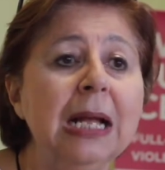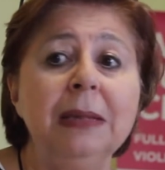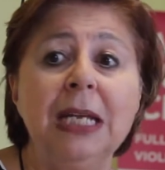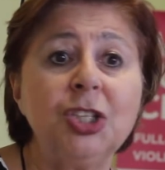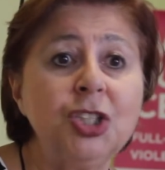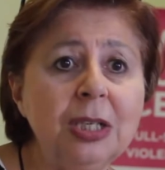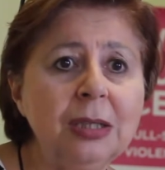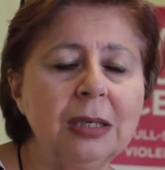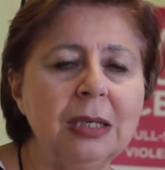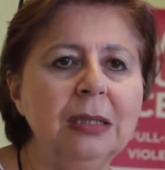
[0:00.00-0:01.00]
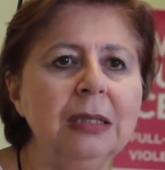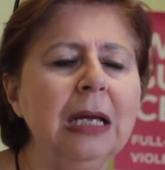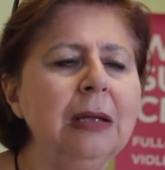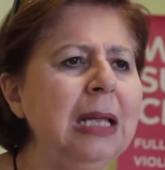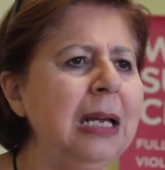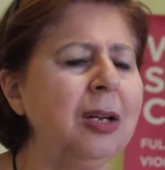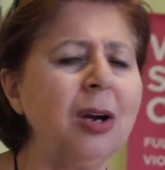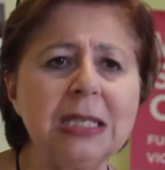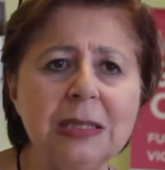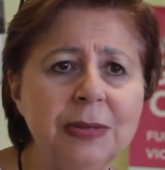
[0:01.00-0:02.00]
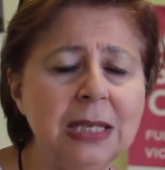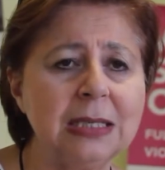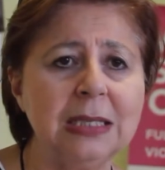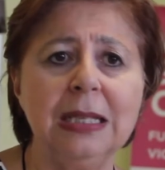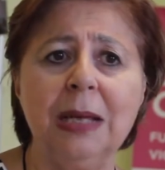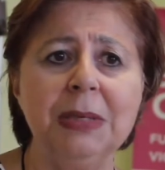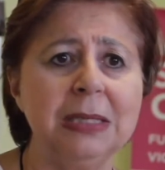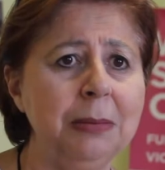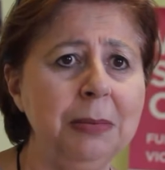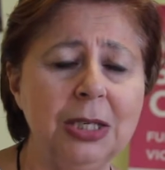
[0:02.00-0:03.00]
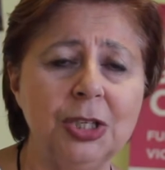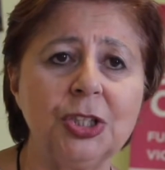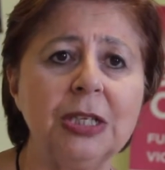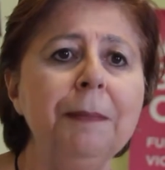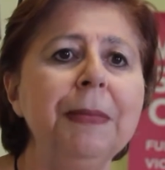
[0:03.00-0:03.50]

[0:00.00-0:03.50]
Their children, the aggressiveness in them is diminished.